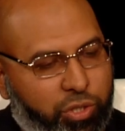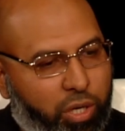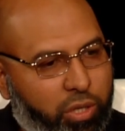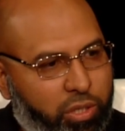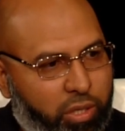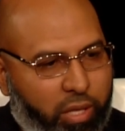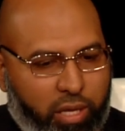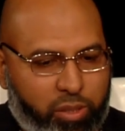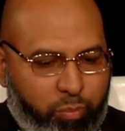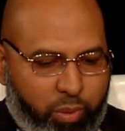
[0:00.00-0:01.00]
injunction
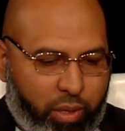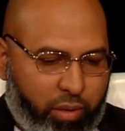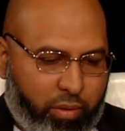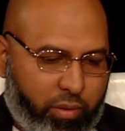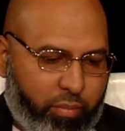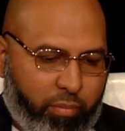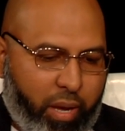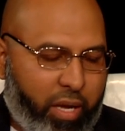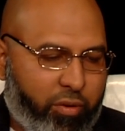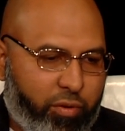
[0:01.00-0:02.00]
that's been
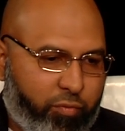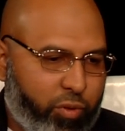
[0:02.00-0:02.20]
made